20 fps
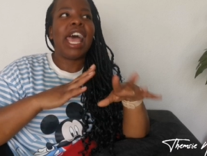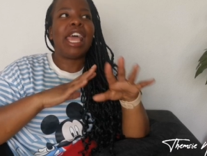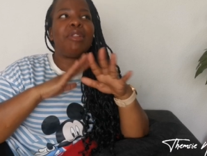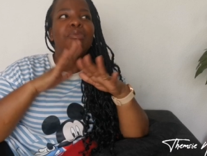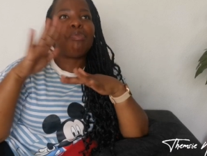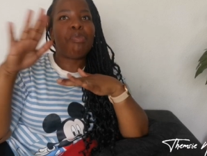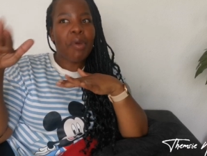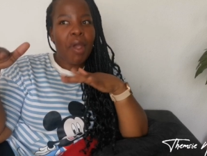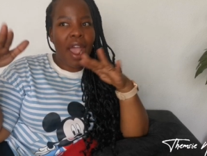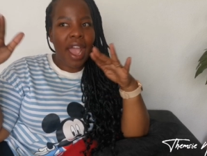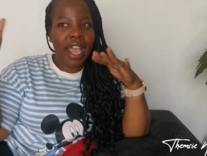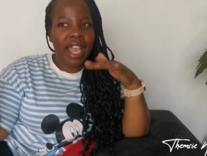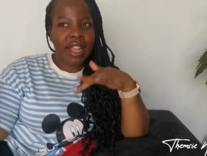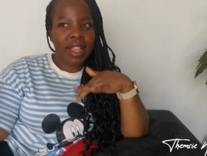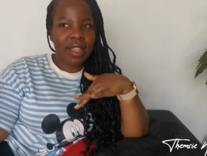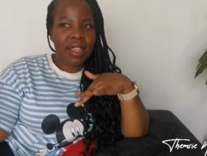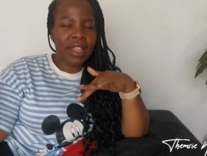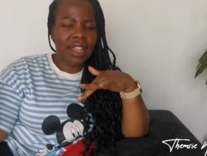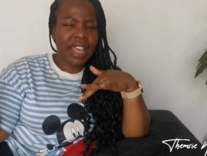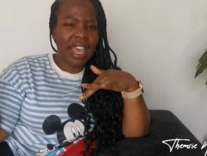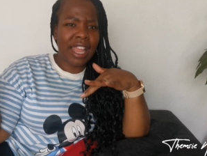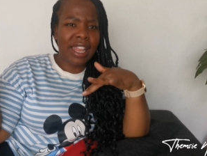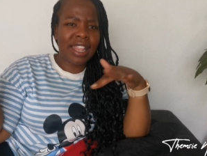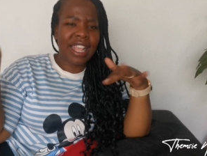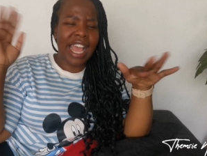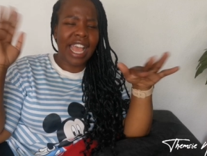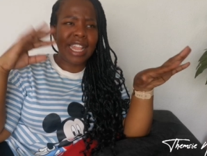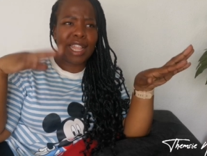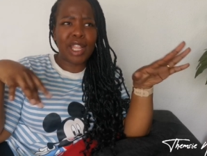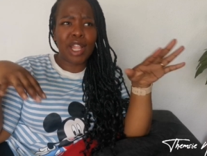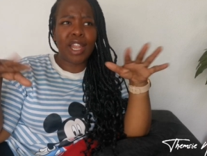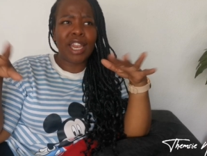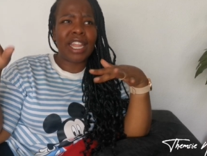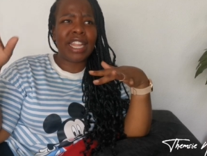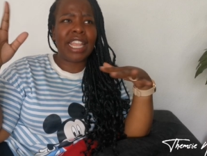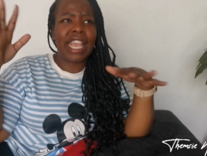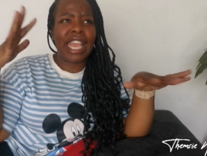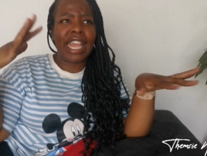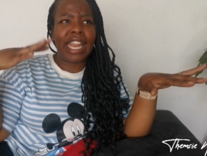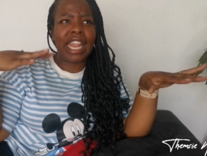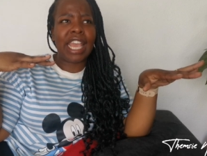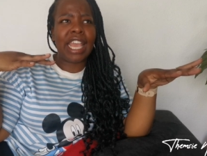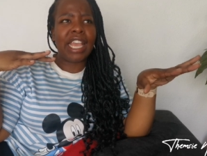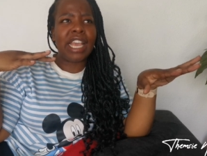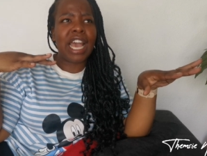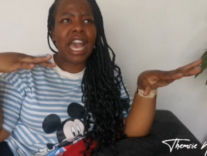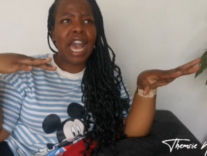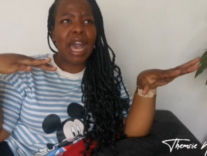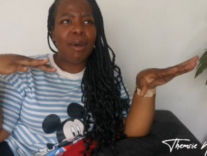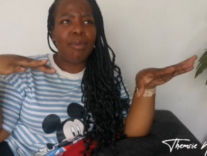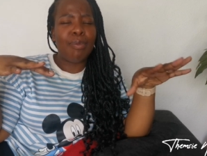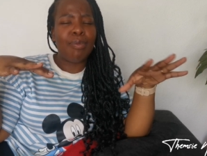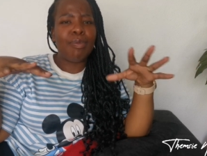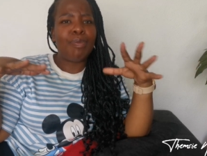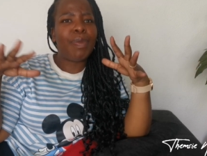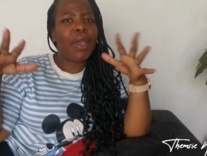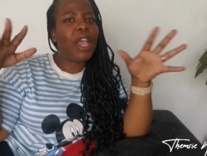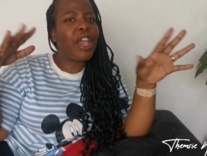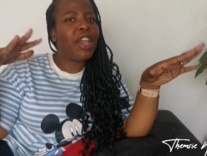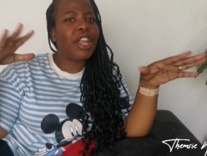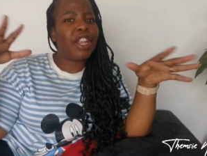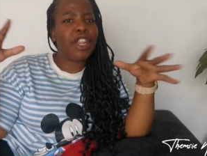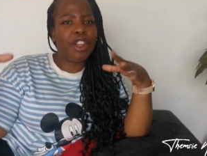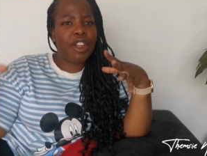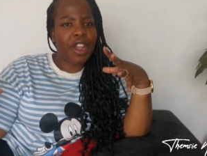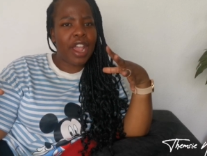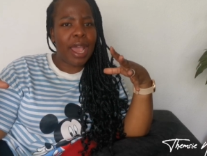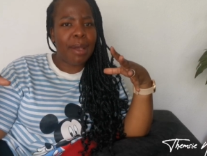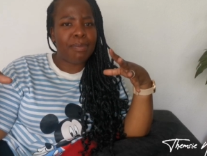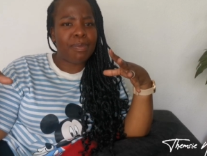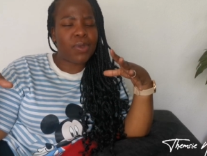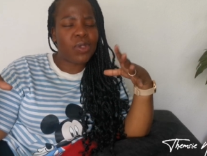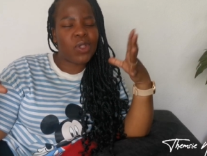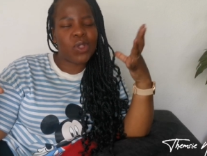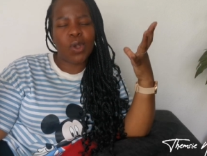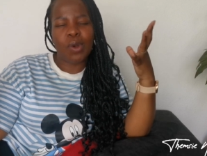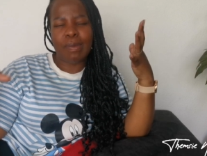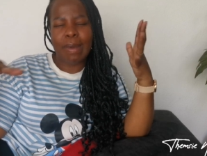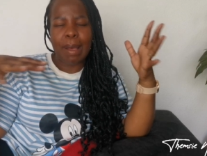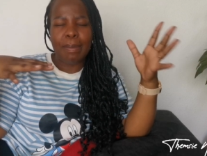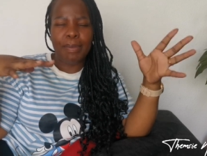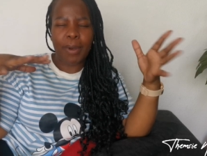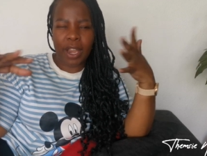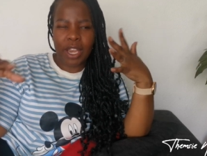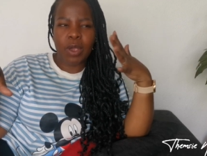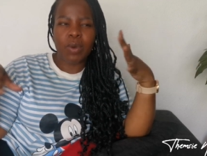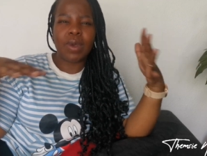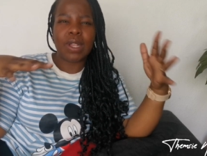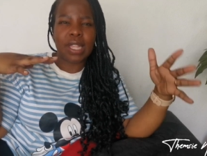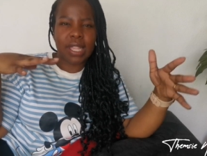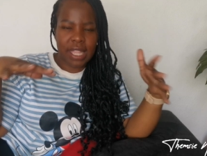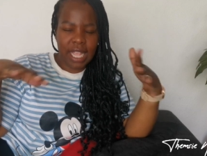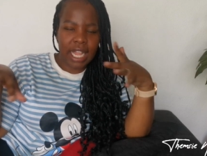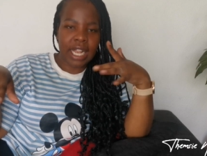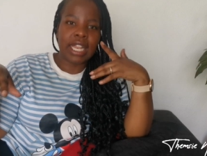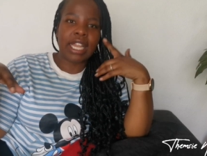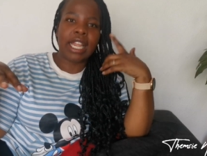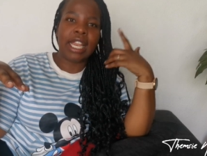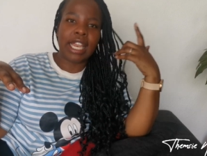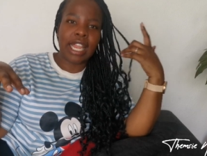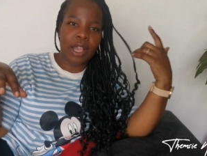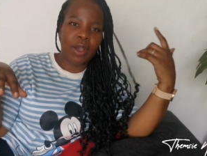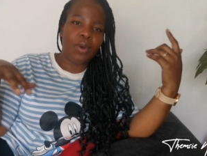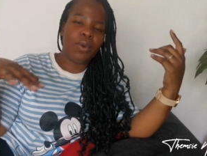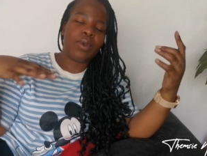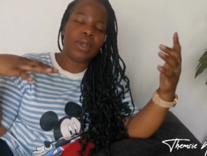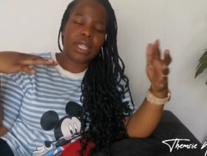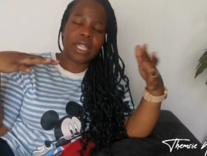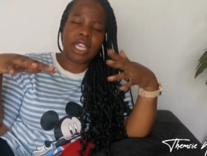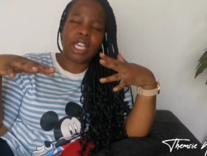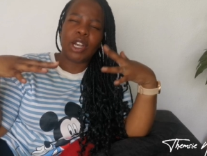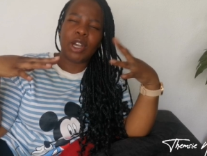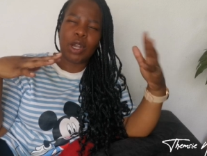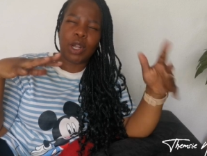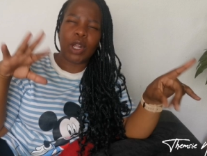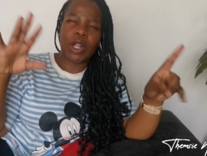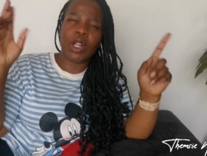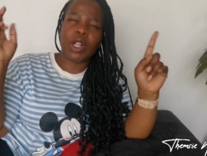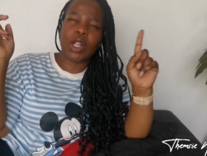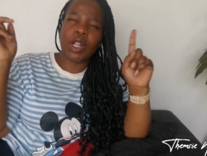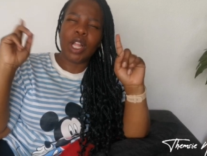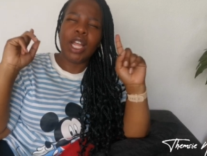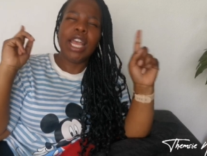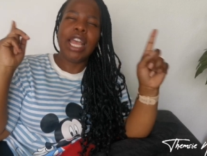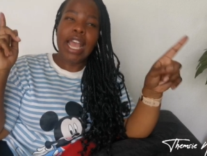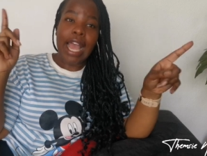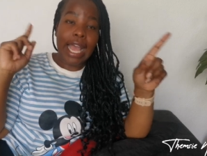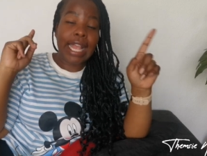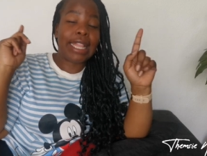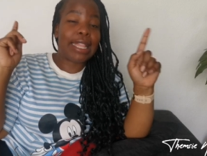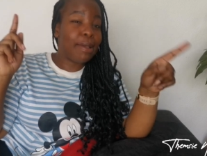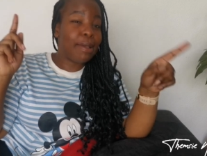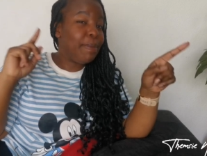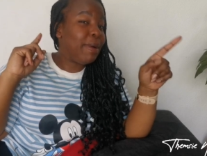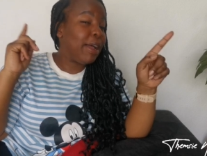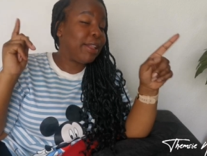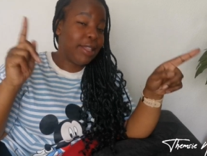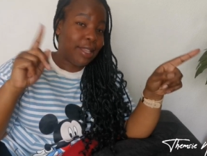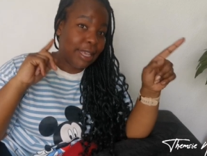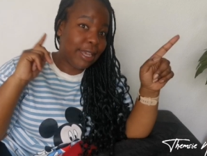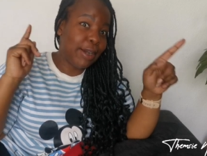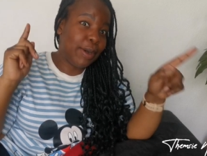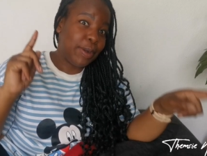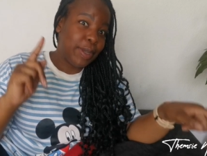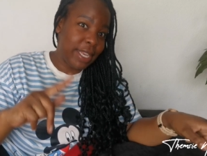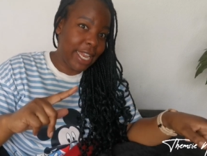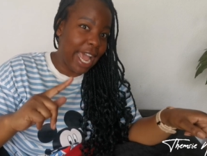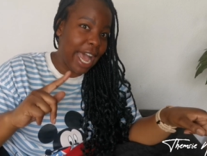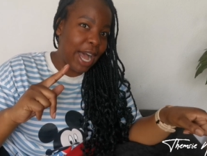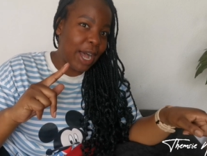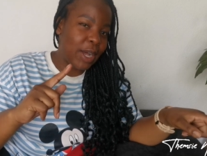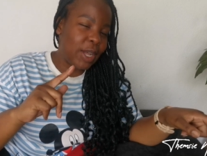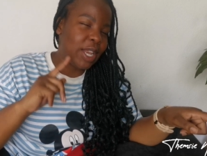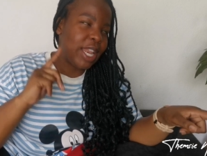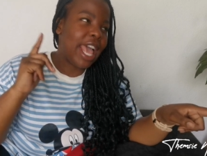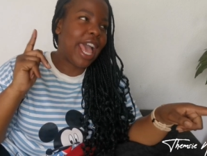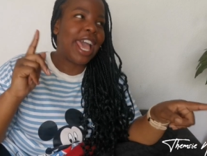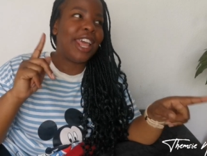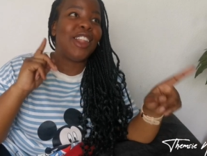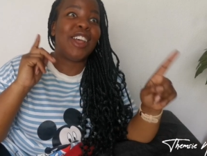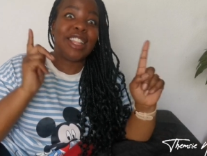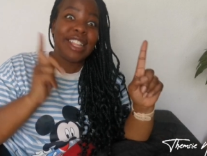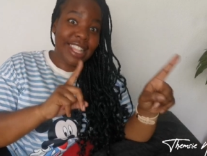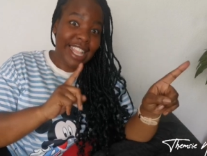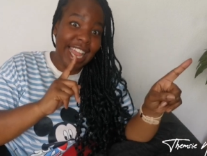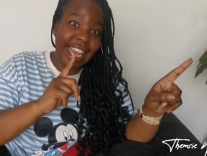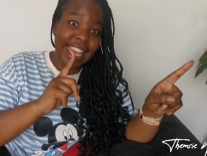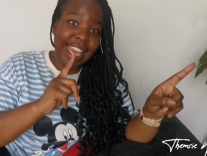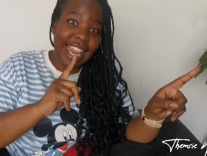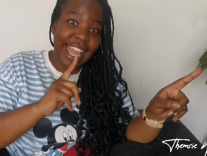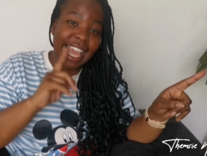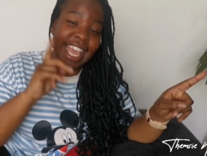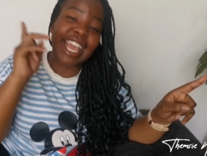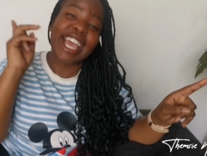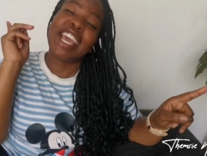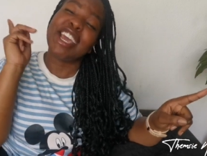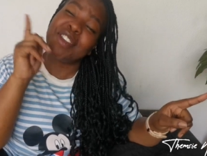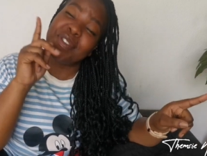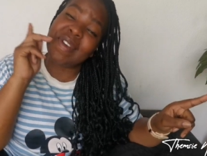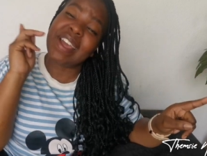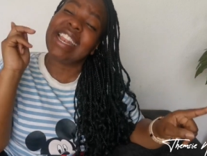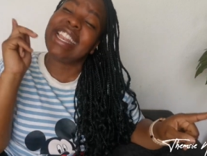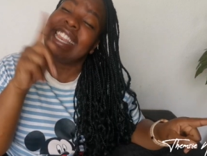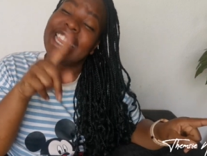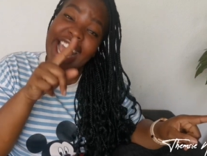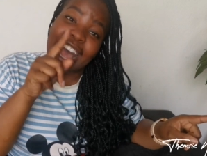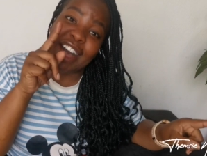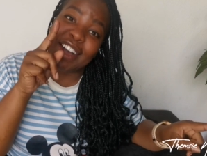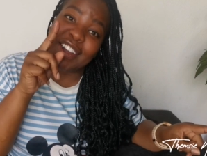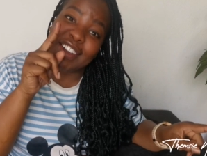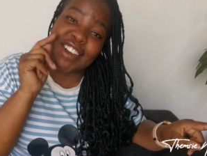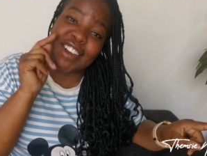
and prior to that, I started getting um, period cramps. So my body was signaling, Wuti girl, it's about to go down. And on Sunday, it went down.